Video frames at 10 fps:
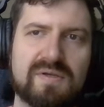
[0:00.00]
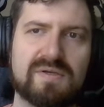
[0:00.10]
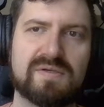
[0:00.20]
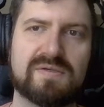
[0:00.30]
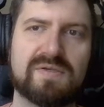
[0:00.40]

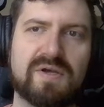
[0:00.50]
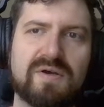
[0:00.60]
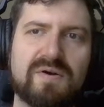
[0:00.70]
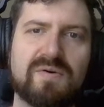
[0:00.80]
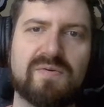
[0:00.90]

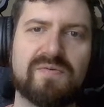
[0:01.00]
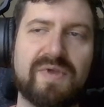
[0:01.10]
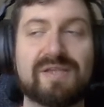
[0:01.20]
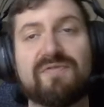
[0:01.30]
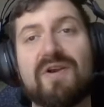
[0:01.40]
So
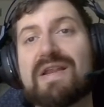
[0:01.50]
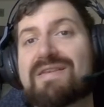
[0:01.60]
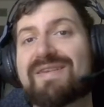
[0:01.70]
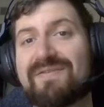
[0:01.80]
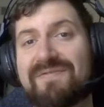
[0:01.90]
that's very
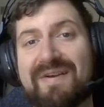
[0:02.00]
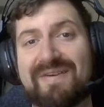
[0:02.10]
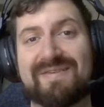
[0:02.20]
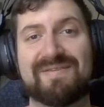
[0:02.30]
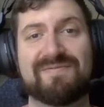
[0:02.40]

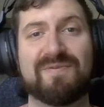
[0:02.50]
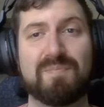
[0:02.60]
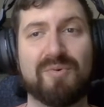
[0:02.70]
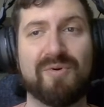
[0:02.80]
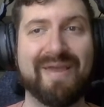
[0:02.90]
different from
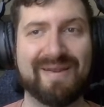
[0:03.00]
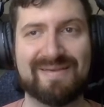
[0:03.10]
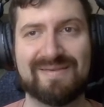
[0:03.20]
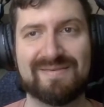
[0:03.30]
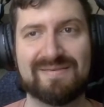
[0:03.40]

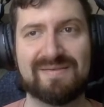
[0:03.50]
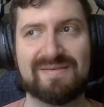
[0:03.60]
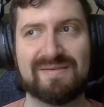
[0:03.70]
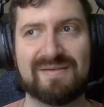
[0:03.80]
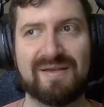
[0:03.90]
print.
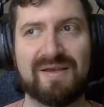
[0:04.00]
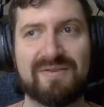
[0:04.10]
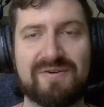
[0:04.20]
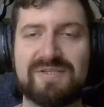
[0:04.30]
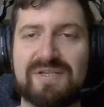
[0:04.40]

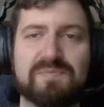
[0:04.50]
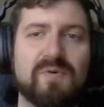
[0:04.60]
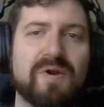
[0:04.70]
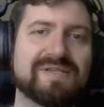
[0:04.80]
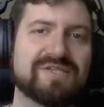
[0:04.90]
36
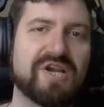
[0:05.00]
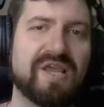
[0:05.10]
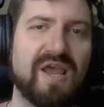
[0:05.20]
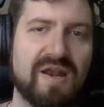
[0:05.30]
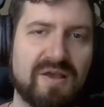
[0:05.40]
point is
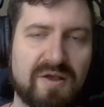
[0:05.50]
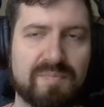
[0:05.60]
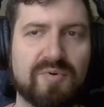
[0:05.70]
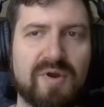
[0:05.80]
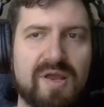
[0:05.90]
gigantic on
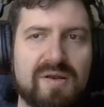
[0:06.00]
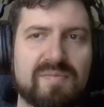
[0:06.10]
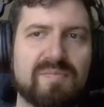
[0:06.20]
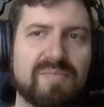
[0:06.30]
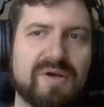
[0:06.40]
print,
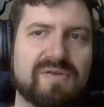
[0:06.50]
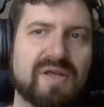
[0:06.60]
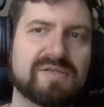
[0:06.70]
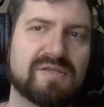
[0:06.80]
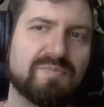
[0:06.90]
but
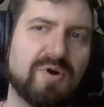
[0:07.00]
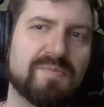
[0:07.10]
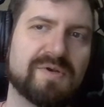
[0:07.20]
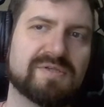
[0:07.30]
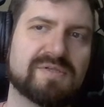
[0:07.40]
that's the
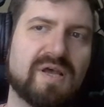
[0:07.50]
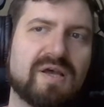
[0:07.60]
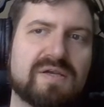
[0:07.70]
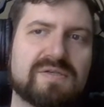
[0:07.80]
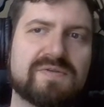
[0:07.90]
appropriate
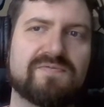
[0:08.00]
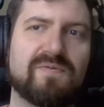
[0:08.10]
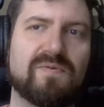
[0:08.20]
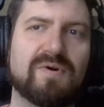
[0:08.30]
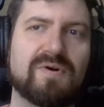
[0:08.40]
size
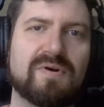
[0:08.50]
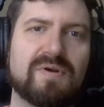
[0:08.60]
for